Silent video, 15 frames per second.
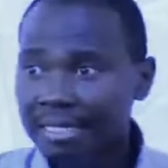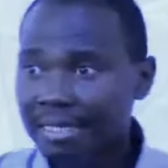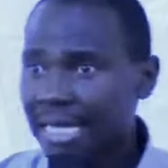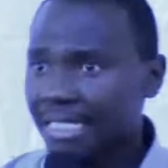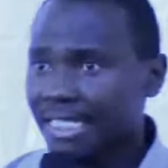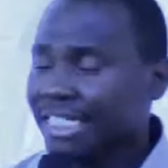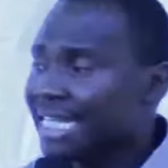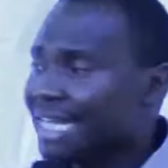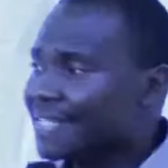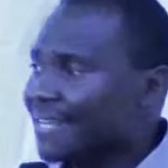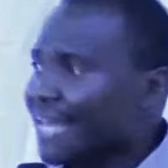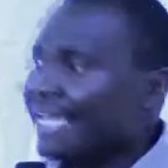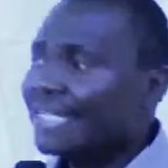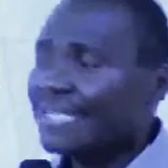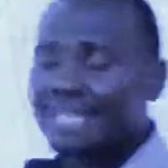that Jesus
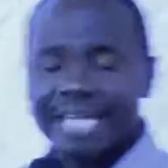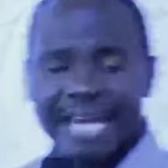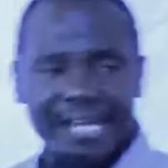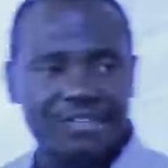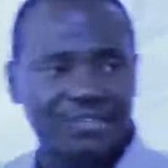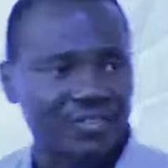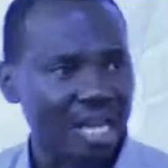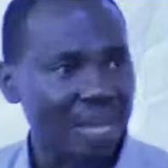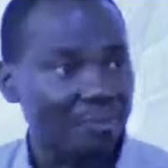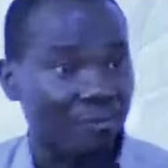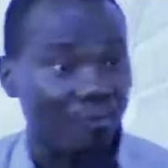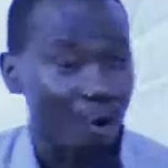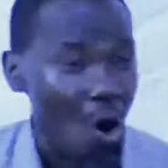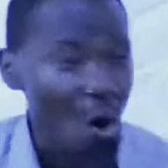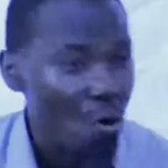says, except
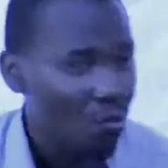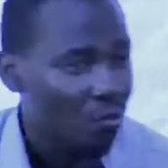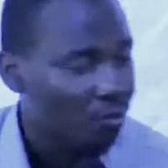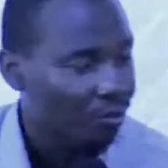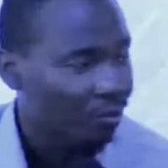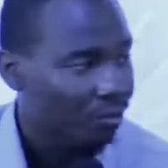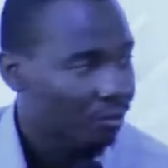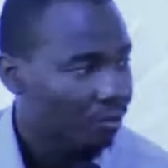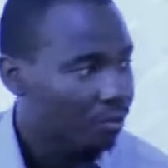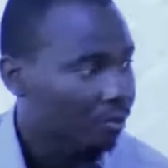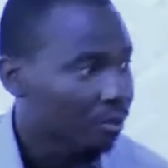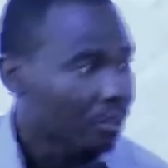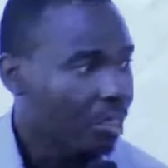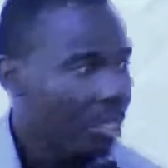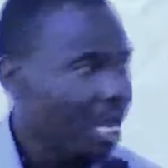for
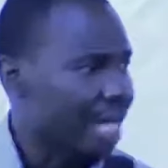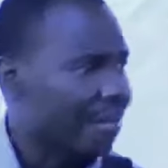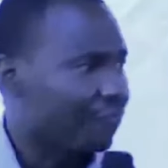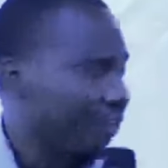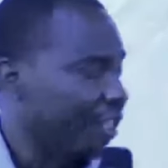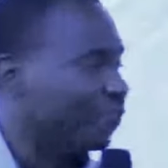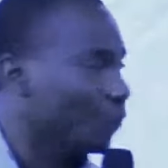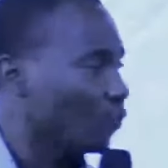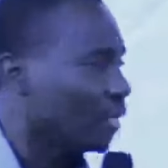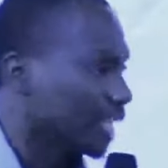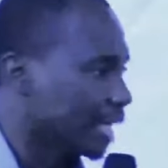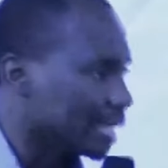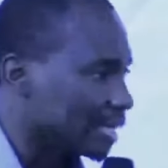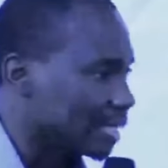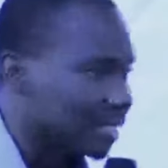
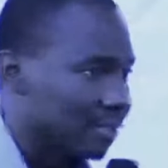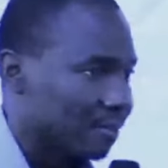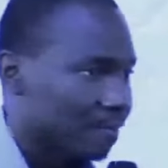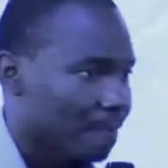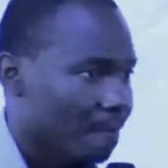unfaithfulness.